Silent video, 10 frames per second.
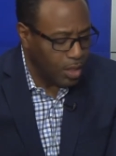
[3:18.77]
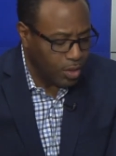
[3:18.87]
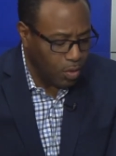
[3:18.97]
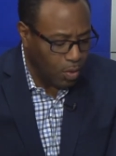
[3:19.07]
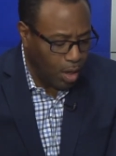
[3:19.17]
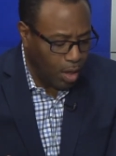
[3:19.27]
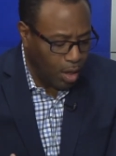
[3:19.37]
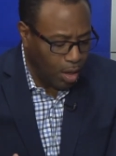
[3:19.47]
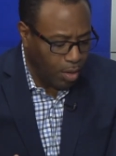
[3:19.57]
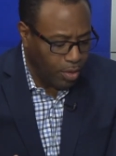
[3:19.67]
So
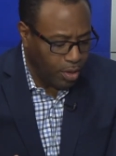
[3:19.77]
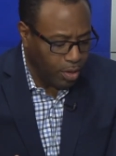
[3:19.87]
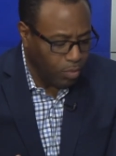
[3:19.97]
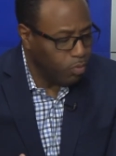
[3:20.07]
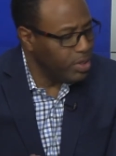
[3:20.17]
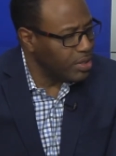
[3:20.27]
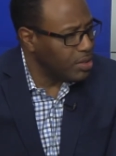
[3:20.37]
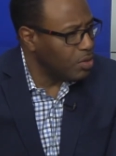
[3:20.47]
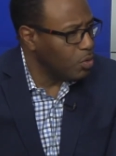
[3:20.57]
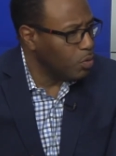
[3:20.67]
are there
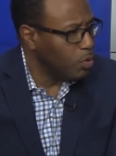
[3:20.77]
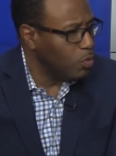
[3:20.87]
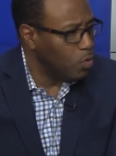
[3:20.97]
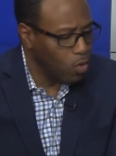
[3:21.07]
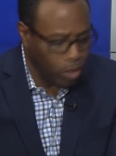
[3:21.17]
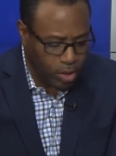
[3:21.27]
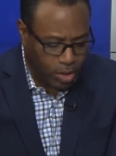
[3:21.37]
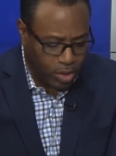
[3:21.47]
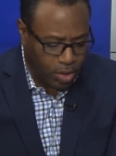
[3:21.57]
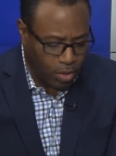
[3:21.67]
risks or
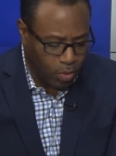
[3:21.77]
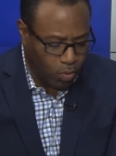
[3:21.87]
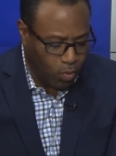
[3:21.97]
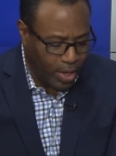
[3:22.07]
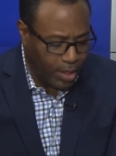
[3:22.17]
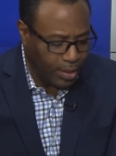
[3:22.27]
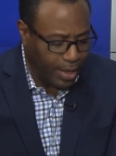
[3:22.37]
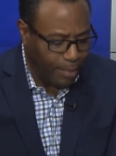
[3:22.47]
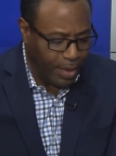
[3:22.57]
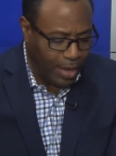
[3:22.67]
rewards to winning
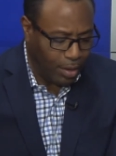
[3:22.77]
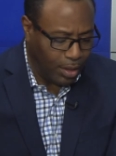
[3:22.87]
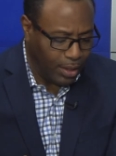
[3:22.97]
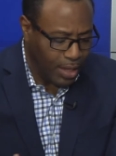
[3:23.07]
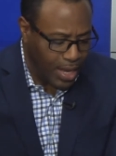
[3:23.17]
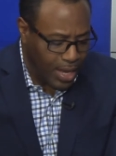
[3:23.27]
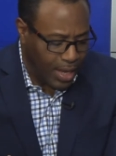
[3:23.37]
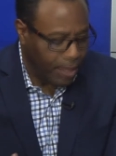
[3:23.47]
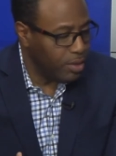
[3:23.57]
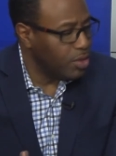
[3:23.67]
that battle? And,
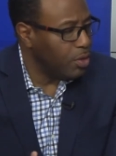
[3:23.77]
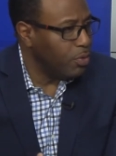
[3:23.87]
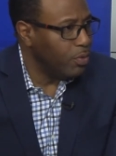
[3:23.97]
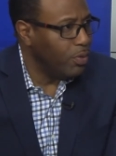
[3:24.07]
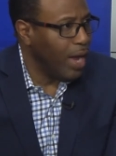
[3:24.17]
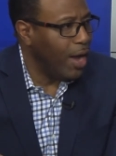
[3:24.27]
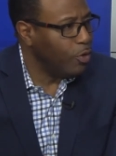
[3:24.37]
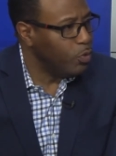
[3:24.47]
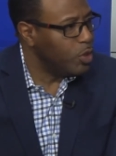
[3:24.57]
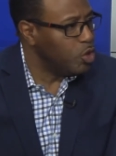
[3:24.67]
and so how
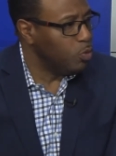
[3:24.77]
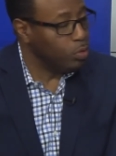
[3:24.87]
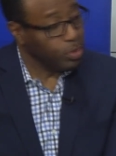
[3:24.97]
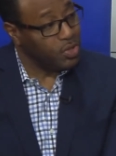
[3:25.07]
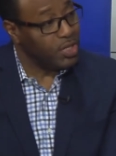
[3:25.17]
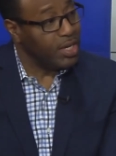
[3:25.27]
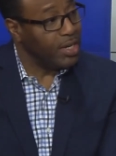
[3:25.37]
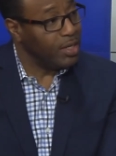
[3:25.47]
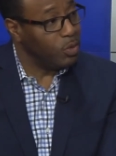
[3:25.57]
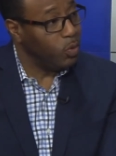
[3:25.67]
would you
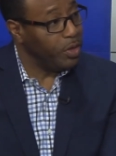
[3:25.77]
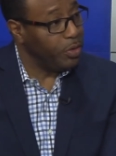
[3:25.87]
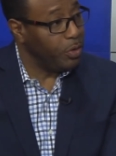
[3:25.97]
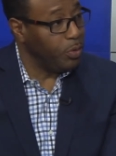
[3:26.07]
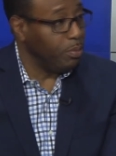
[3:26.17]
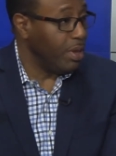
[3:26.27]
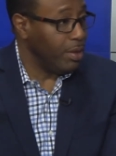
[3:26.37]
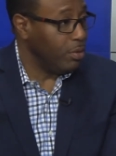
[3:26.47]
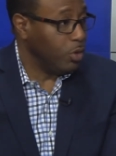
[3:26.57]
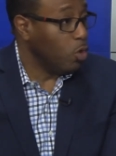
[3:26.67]
proceed with
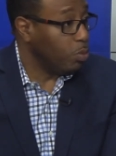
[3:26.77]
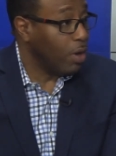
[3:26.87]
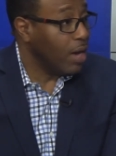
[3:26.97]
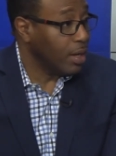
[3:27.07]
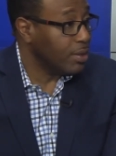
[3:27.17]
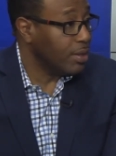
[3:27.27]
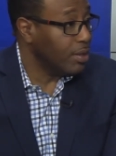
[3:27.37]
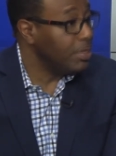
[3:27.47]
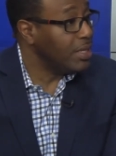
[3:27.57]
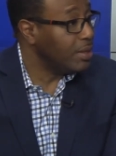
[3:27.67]
your product in
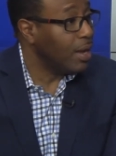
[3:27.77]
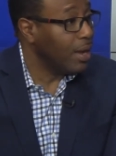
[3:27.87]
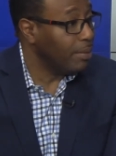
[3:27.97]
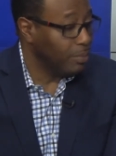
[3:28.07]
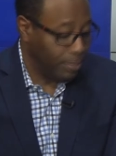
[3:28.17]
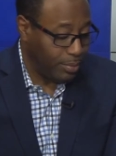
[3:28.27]
the meantime?